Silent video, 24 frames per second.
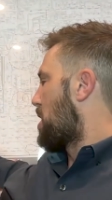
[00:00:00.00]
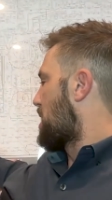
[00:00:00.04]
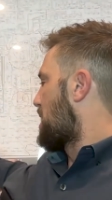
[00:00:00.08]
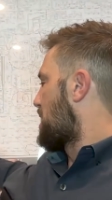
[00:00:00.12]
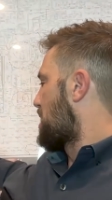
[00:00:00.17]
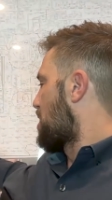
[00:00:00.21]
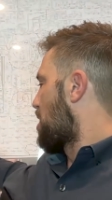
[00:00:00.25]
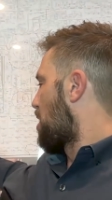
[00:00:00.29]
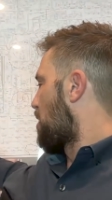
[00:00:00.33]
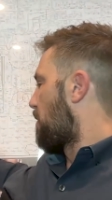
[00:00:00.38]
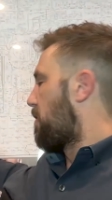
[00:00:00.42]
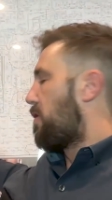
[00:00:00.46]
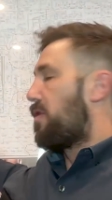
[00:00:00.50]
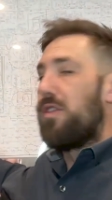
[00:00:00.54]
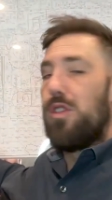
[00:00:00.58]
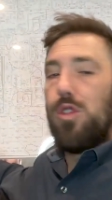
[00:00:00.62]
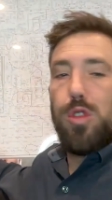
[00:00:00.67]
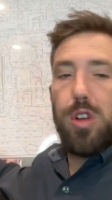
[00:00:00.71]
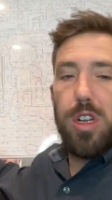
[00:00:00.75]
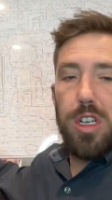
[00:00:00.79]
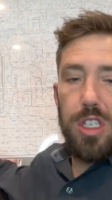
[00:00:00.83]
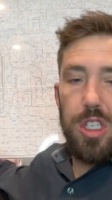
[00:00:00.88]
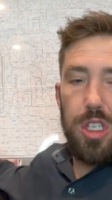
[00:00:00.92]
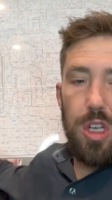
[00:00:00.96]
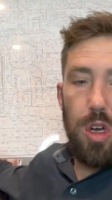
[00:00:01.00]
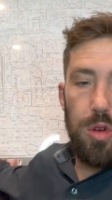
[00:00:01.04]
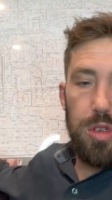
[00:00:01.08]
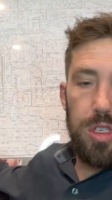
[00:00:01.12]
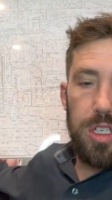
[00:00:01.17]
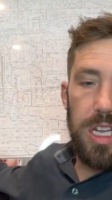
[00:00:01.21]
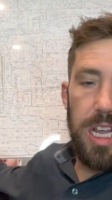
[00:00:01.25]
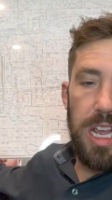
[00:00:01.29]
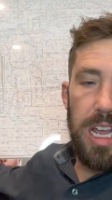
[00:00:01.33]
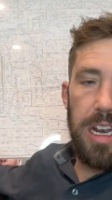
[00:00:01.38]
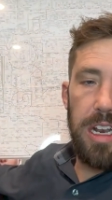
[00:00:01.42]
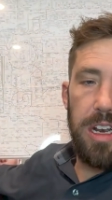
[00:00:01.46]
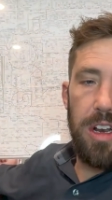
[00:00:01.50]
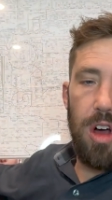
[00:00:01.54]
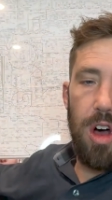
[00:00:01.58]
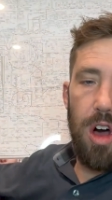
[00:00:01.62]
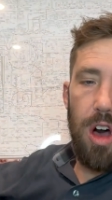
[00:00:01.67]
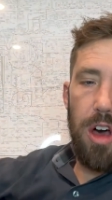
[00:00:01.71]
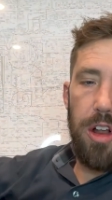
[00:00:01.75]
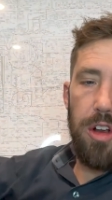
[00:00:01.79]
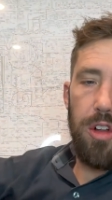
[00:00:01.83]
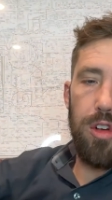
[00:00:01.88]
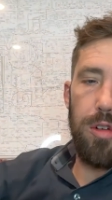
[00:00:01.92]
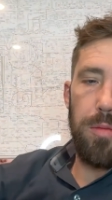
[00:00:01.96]
is called food associated
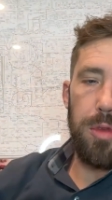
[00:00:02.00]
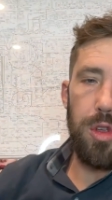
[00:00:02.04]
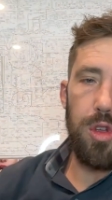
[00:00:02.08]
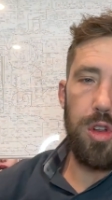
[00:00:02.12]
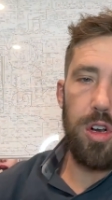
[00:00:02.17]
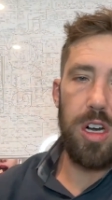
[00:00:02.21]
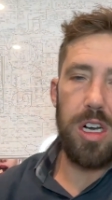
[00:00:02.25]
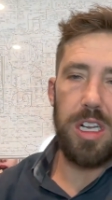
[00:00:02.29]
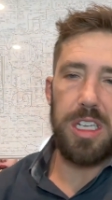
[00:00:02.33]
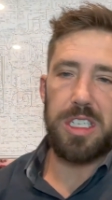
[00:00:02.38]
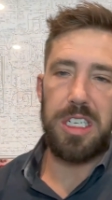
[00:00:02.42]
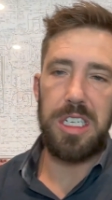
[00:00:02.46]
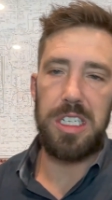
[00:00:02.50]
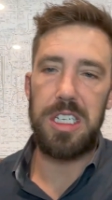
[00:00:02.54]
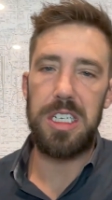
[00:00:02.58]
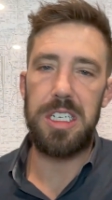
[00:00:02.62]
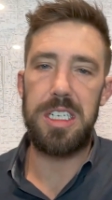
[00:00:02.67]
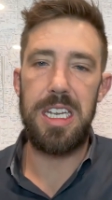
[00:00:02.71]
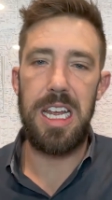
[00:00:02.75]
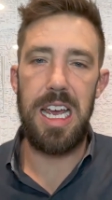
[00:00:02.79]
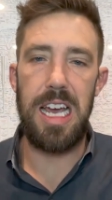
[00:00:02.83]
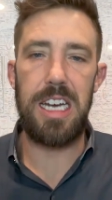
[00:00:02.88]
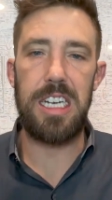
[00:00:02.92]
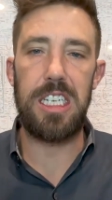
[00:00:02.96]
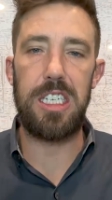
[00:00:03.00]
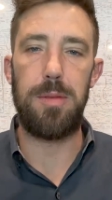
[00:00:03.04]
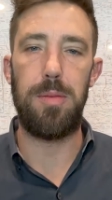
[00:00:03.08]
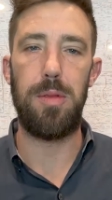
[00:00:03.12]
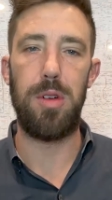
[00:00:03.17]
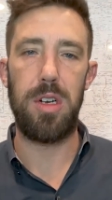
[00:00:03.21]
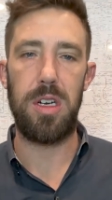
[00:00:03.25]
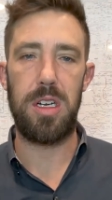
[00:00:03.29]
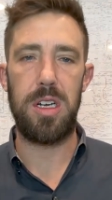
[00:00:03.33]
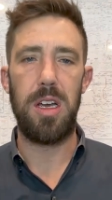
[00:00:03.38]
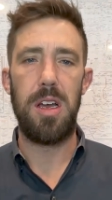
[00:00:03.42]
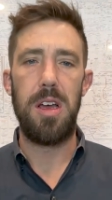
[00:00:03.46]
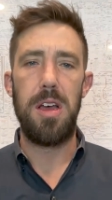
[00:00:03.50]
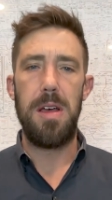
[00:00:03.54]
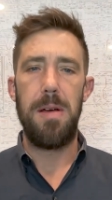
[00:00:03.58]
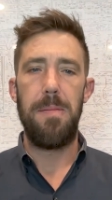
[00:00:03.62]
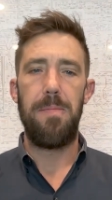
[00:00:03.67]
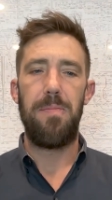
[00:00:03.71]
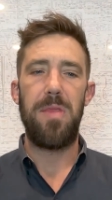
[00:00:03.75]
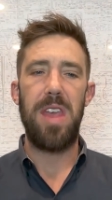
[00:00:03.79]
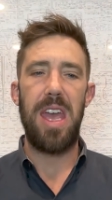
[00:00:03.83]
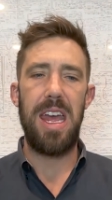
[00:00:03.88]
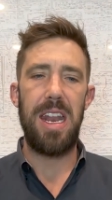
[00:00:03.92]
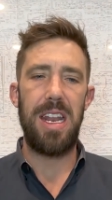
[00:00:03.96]
autoimmunities it's a textbook
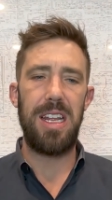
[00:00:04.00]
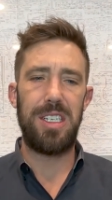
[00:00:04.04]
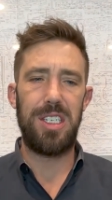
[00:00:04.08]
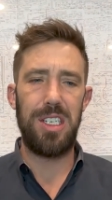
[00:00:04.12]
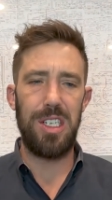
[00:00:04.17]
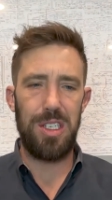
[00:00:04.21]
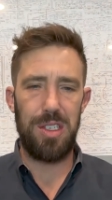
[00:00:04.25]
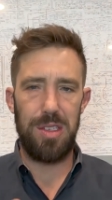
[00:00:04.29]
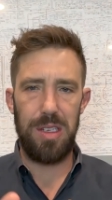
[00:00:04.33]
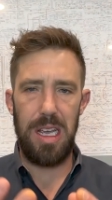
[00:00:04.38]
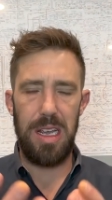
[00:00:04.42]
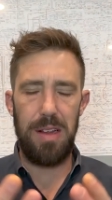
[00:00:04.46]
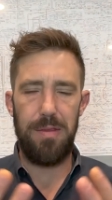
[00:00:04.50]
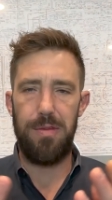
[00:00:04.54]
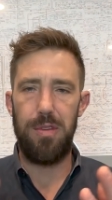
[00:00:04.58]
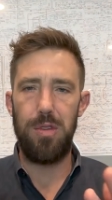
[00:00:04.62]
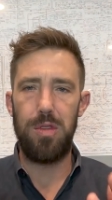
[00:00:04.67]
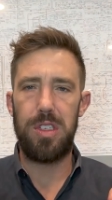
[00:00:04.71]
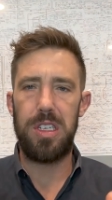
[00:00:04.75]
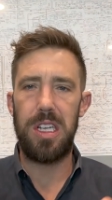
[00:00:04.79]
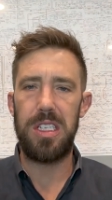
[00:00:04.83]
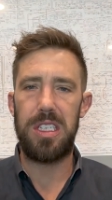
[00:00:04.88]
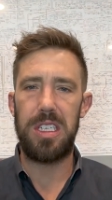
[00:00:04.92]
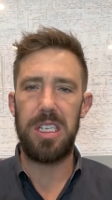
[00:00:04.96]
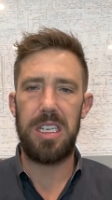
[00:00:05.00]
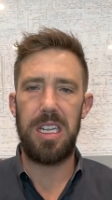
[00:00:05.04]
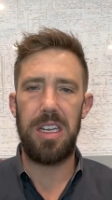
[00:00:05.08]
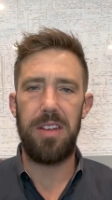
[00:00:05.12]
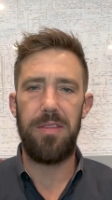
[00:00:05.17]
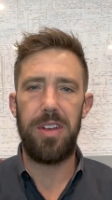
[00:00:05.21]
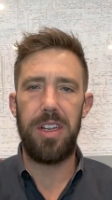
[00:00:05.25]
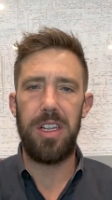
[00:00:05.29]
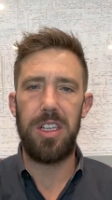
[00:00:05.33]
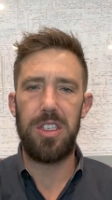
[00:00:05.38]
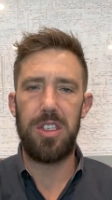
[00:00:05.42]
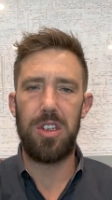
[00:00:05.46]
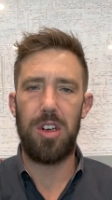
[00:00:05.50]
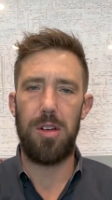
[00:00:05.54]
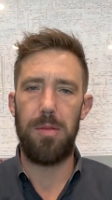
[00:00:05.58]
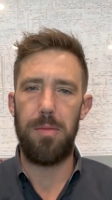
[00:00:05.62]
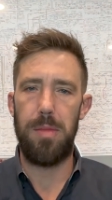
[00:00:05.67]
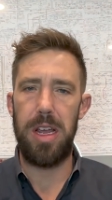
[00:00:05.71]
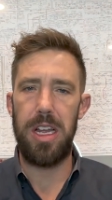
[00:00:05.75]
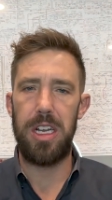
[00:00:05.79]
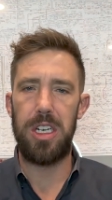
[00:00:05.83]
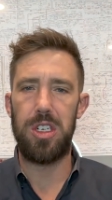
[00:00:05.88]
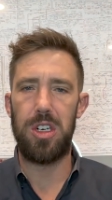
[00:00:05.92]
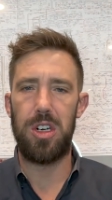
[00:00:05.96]
and it's just like food sensitivities are a
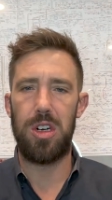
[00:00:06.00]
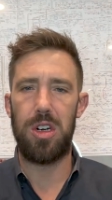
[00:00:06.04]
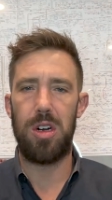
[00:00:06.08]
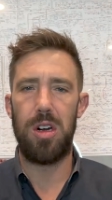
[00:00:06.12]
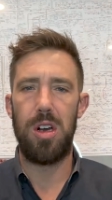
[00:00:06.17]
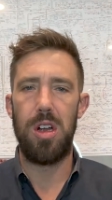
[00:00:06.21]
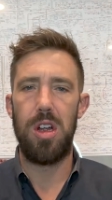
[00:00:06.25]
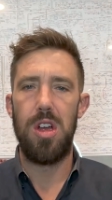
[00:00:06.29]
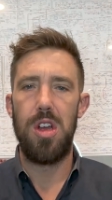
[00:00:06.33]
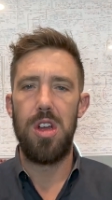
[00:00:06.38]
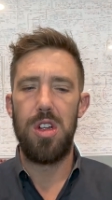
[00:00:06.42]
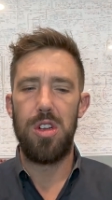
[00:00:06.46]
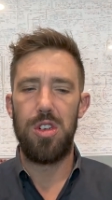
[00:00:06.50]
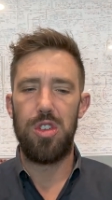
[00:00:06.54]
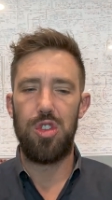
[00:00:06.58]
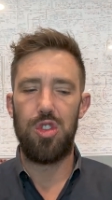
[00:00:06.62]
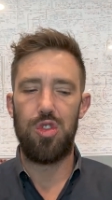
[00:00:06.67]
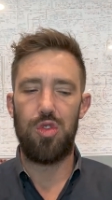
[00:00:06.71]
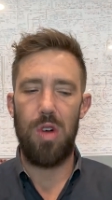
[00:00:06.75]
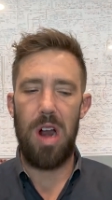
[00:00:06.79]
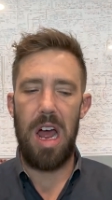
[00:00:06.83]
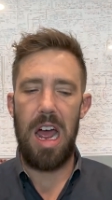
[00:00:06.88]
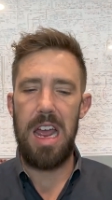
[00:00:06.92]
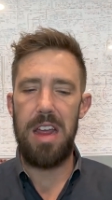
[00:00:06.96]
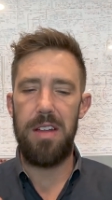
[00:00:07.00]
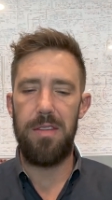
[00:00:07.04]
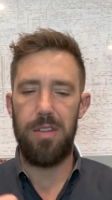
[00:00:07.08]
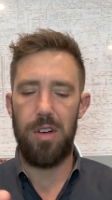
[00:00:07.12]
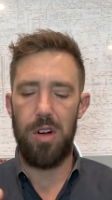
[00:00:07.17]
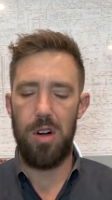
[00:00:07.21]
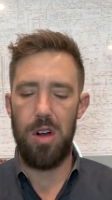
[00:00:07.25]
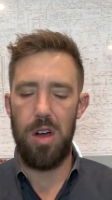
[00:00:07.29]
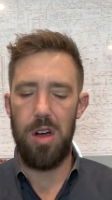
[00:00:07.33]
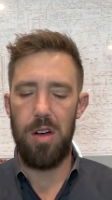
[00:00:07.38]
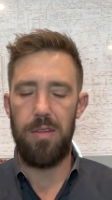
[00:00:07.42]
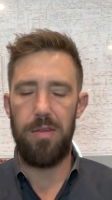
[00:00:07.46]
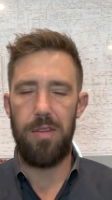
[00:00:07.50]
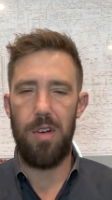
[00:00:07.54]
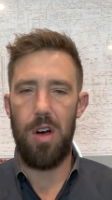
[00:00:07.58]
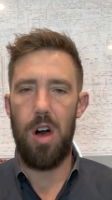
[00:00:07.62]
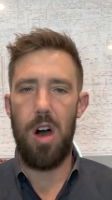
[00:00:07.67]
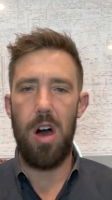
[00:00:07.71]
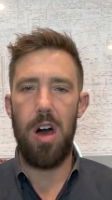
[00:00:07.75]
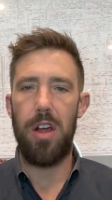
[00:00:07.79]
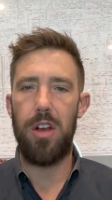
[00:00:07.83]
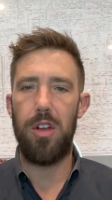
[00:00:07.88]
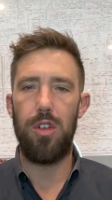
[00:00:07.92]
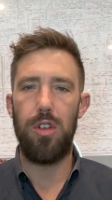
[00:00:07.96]
major driver of
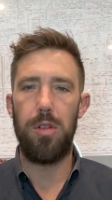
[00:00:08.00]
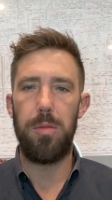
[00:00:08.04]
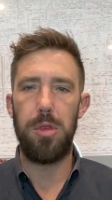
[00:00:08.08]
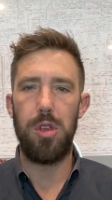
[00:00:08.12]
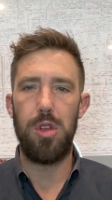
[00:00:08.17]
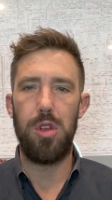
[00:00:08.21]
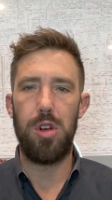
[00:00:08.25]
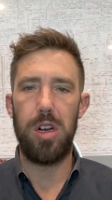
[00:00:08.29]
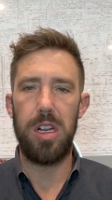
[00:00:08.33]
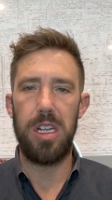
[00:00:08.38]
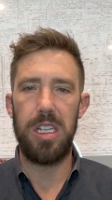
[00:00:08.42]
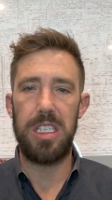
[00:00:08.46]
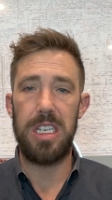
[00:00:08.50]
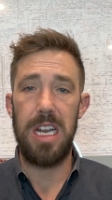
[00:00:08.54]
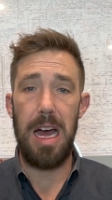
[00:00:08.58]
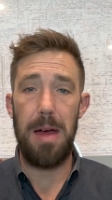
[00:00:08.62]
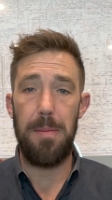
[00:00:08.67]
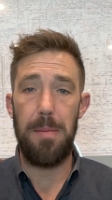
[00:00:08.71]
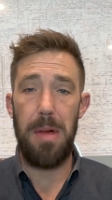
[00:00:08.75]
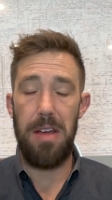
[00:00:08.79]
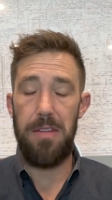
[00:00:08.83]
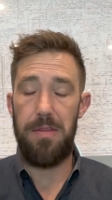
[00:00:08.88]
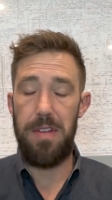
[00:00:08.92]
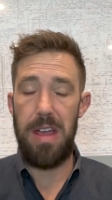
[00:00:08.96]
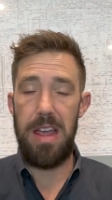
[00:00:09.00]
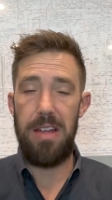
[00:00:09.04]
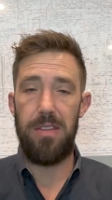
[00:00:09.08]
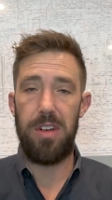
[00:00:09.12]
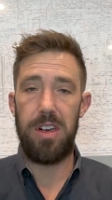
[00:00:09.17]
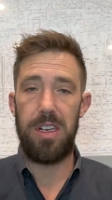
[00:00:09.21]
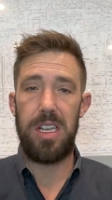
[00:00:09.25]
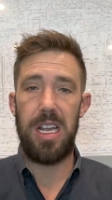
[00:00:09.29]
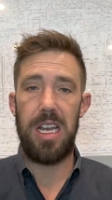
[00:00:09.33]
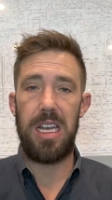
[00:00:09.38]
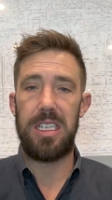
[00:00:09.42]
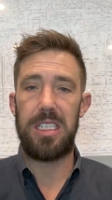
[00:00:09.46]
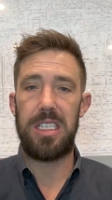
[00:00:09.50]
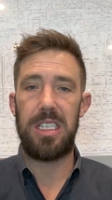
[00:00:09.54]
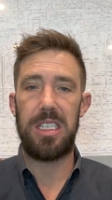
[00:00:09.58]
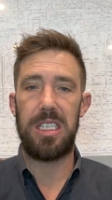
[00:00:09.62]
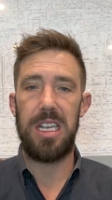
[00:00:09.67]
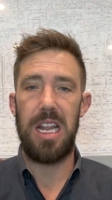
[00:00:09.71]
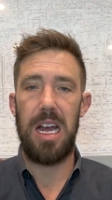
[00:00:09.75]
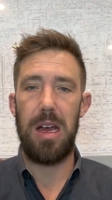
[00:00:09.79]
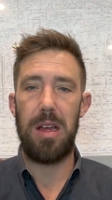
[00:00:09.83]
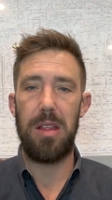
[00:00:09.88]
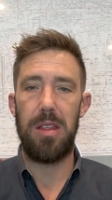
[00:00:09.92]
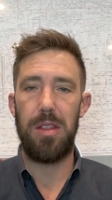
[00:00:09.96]
autoimmunity. It's not my favorite test. It's
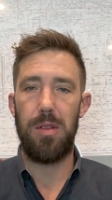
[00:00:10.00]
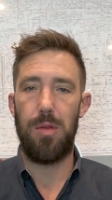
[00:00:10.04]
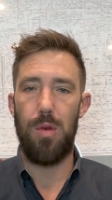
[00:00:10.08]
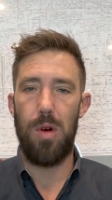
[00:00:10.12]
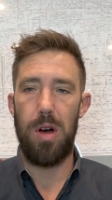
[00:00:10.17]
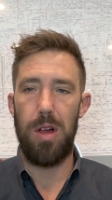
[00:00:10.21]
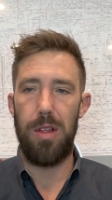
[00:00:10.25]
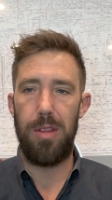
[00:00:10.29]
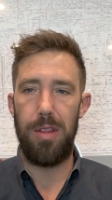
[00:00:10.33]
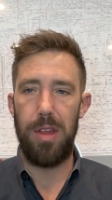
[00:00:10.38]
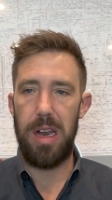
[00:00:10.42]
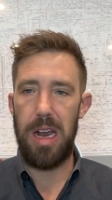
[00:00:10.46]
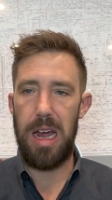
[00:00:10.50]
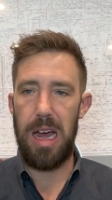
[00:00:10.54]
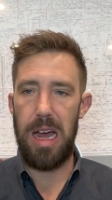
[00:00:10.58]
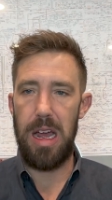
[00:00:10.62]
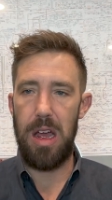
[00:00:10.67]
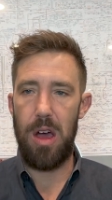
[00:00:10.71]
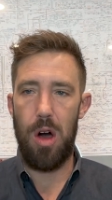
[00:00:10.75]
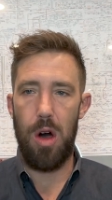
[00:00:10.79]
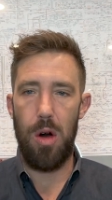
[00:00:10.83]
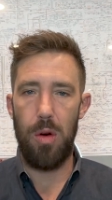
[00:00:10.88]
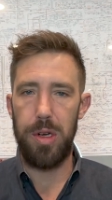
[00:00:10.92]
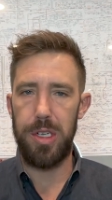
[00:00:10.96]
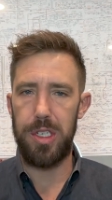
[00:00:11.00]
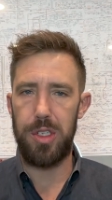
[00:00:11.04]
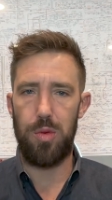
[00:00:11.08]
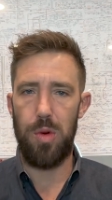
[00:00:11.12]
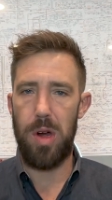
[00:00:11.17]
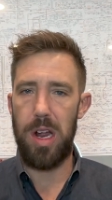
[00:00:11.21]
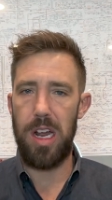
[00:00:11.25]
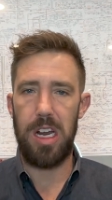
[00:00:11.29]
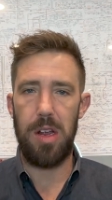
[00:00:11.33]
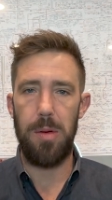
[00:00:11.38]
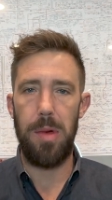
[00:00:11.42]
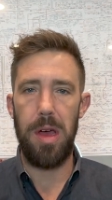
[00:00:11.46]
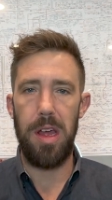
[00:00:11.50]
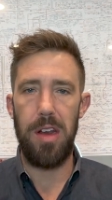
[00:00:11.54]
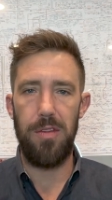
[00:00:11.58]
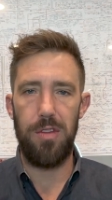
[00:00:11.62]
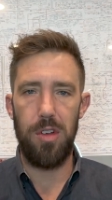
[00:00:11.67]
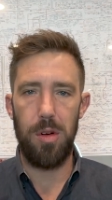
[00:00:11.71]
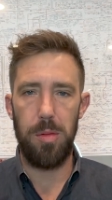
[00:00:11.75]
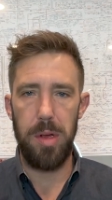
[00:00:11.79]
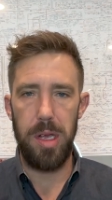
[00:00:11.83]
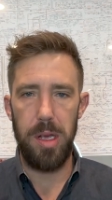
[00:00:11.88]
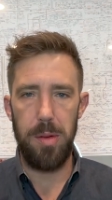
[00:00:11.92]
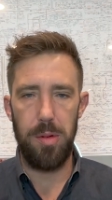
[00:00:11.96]
not the one that I always recommend for
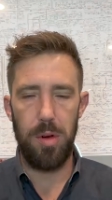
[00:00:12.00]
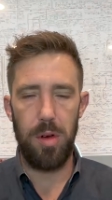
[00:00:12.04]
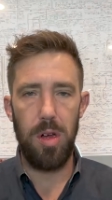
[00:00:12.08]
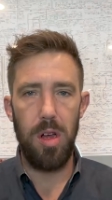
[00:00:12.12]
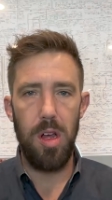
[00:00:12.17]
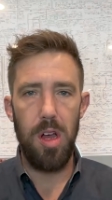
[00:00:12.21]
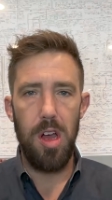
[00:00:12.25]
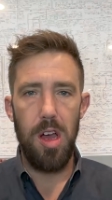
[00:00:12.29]
people,